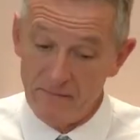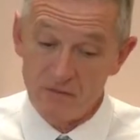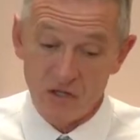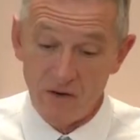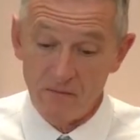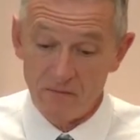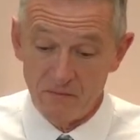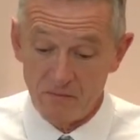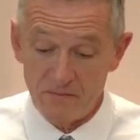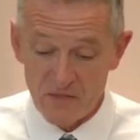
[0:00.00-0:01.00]
So,
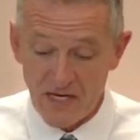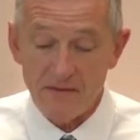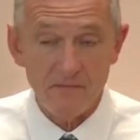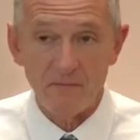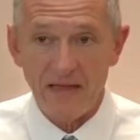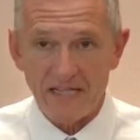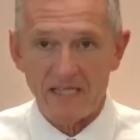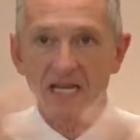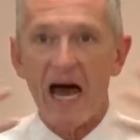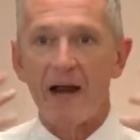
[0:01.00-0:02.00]
see, that's
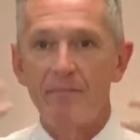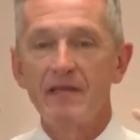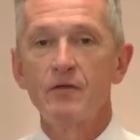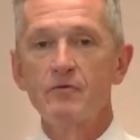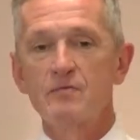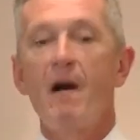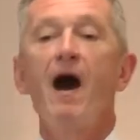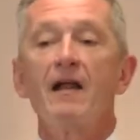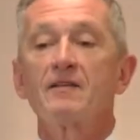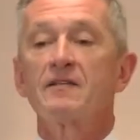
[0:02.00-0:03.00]
got to be the
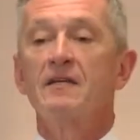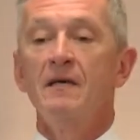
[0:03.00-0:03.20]
response.